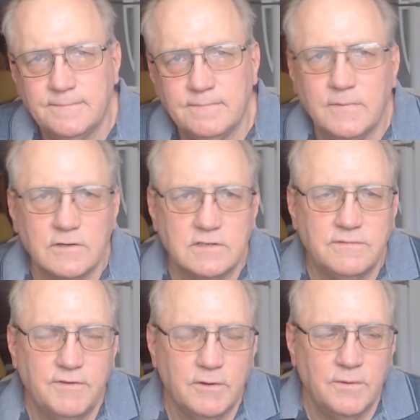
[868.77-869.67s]
Most
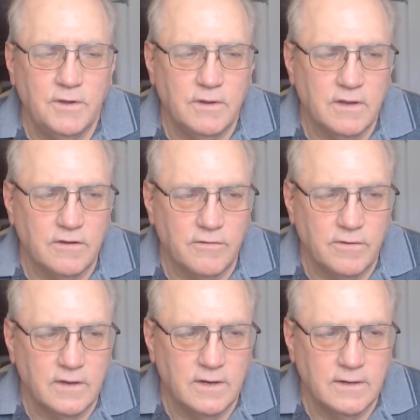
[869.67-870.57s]
of you, when you get your
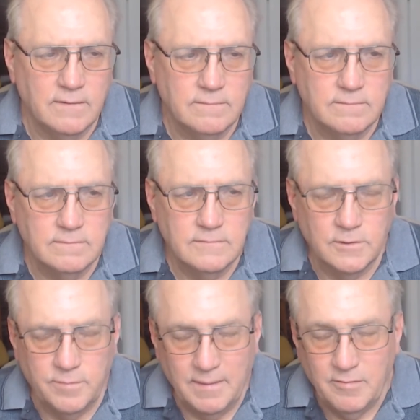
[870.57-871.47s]
thing,
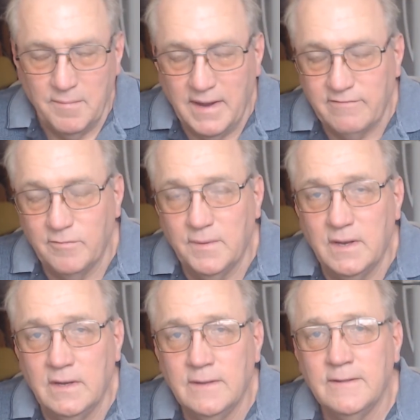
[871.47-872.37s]
your paperback from
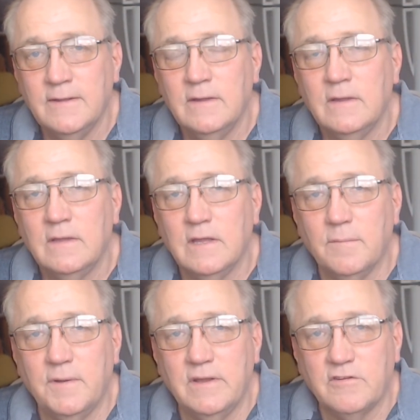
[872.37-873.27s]
me, there'll
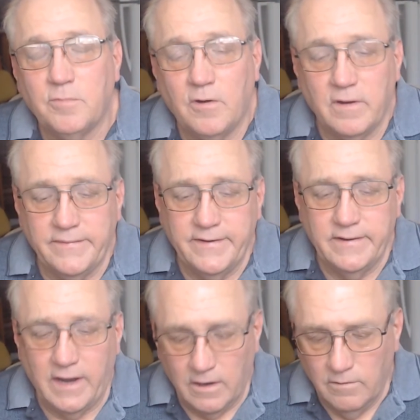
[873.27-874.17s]
be this part on there
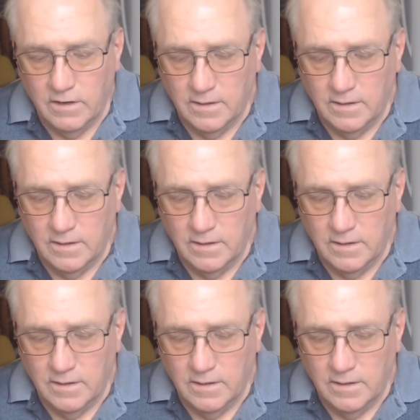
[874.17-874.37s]
that I go,